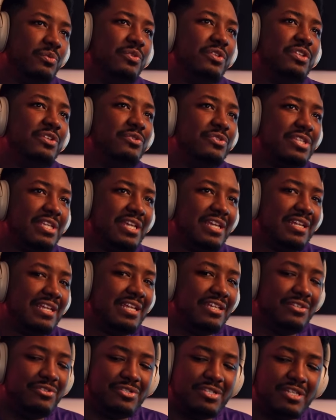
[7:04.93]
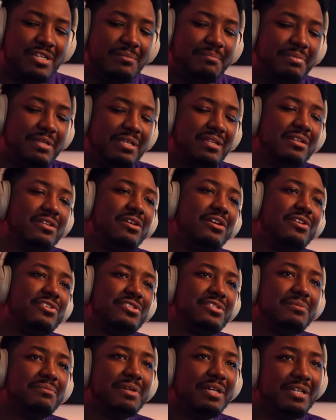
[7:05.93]
were you saying that? You should have been called
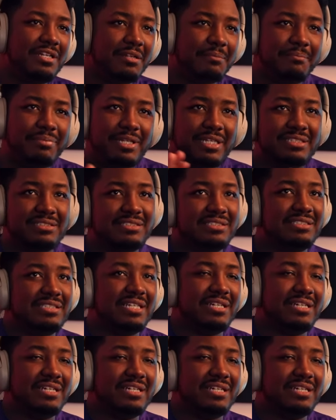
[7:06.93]
somebody to bless this